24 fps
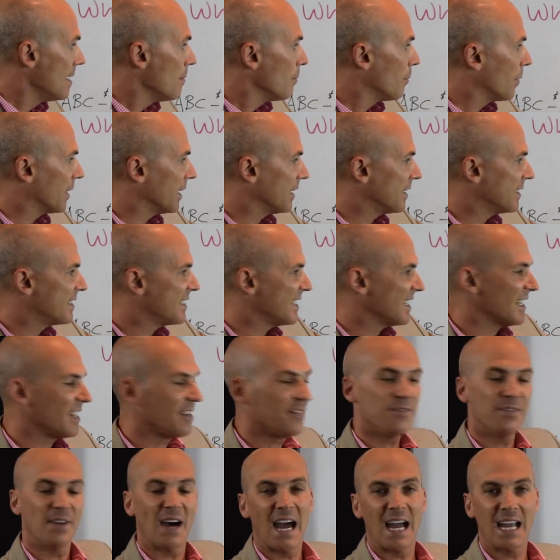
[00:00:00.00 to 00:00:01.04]
but
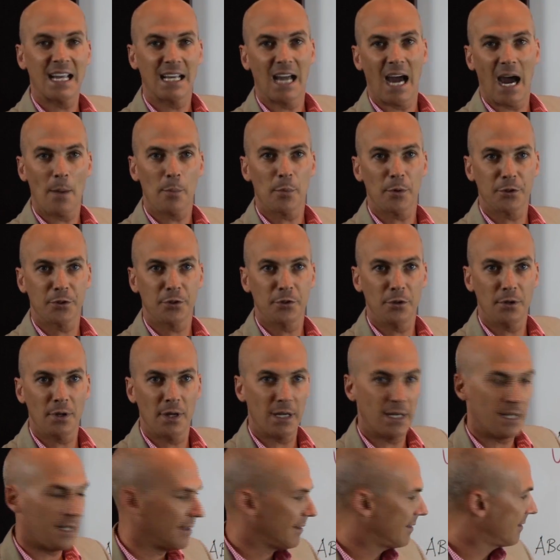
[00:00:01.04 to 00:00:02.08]
identifying
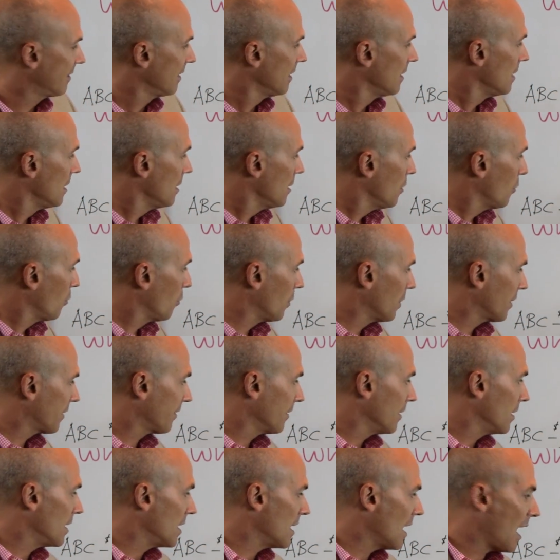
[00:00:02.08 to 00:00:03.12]
opportunities
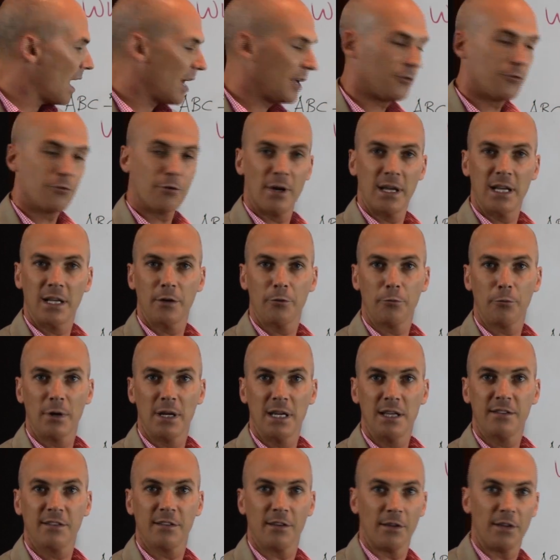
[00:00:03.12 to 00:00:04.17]
with non-traded
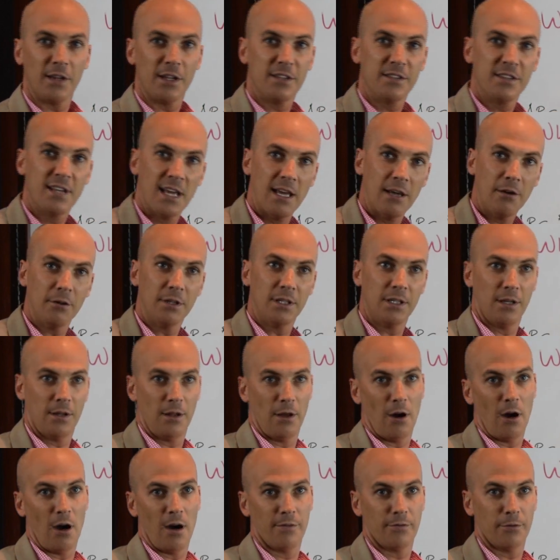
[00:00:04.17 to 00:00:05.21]
REITs on the tail end of
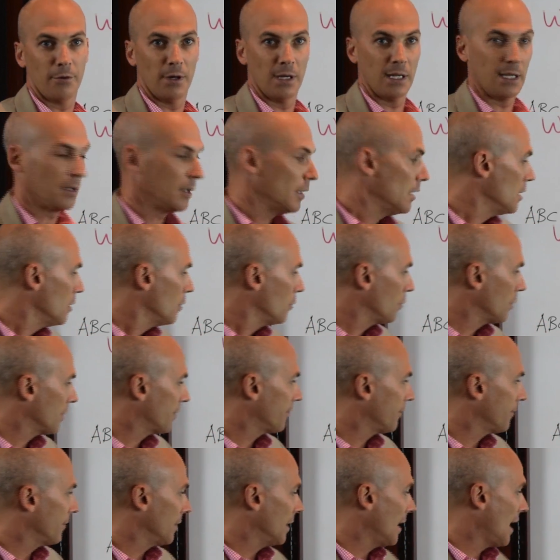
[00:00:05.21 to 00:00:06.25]
the offering
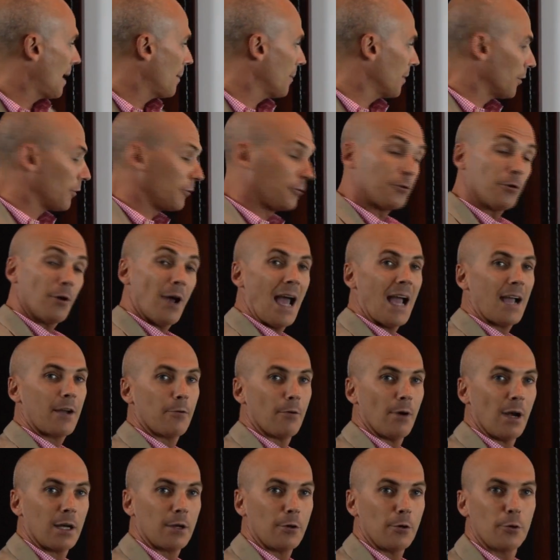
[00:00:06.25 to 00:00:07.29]
with phenomenal
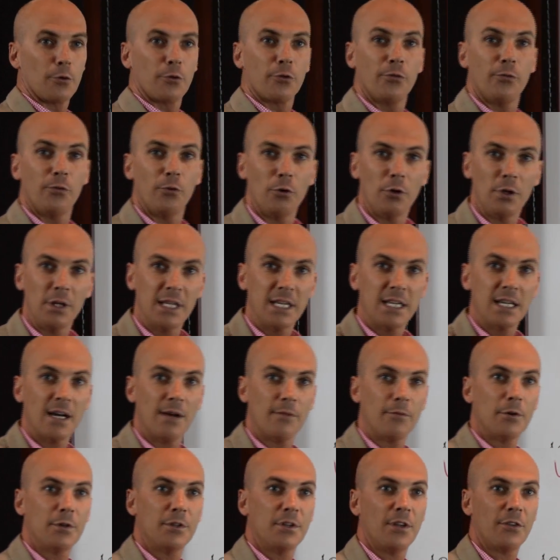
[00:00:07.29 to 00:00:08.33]
track records, fully
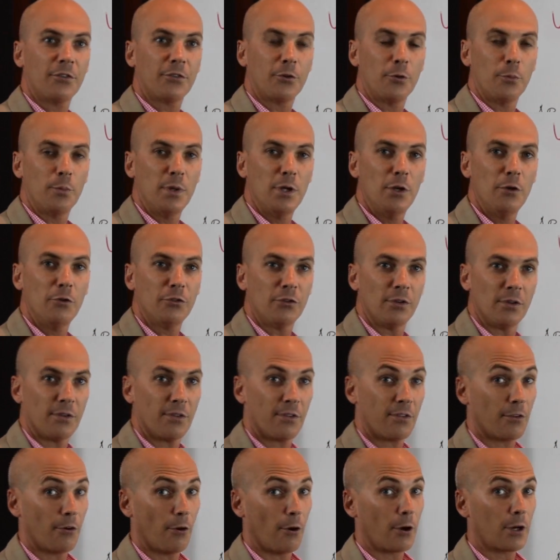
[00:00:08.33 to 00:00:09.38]
covered
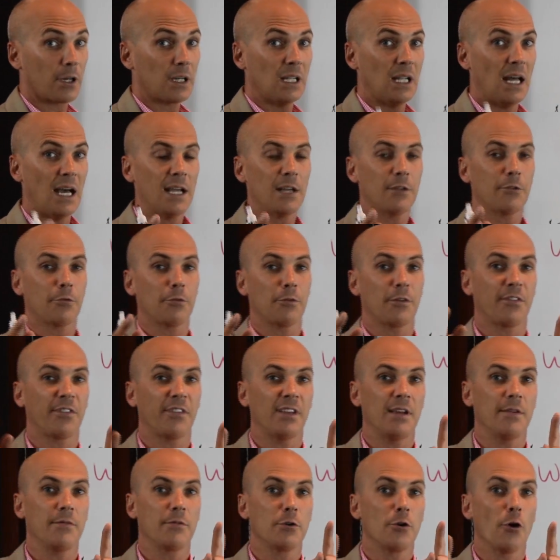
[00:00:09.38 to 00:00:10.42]
distributions, so our clients
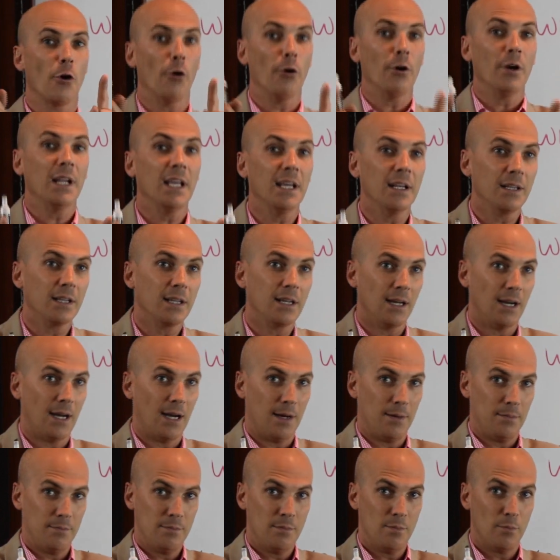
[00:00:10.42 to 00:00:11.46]
receive current
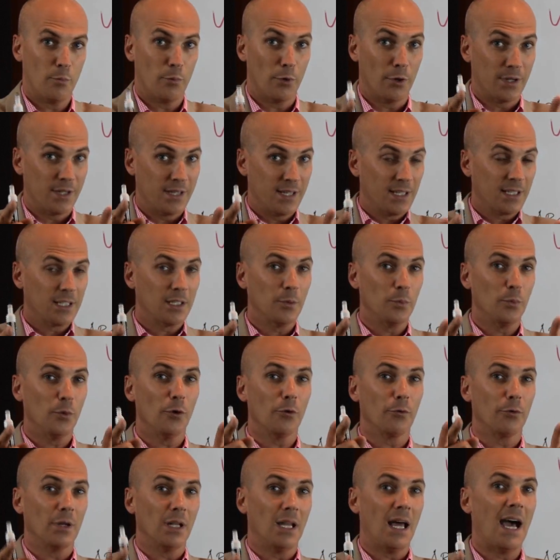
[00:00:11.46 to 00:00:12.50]
income,
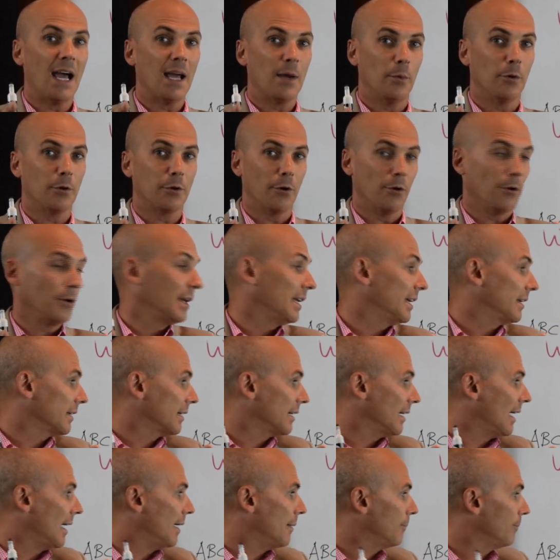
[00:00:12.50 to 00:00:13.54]
predictable, reliable current
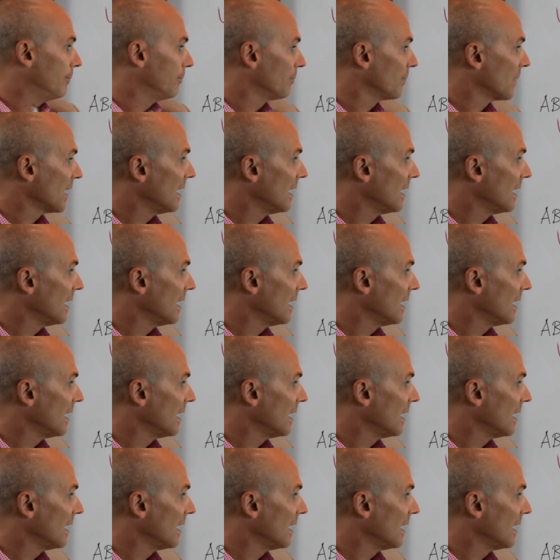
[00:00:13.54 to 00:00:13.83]
income,